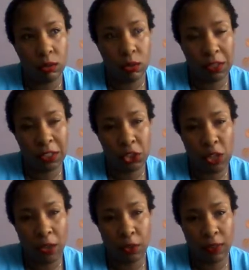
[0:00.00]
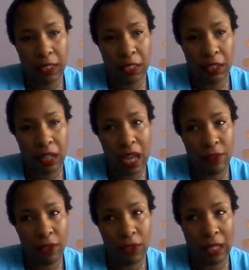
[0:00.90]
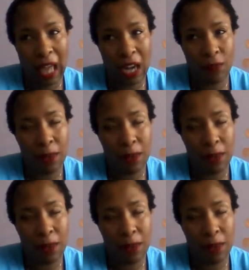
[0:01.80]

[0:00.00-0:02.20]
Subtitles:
on this channel really have viewed a lot of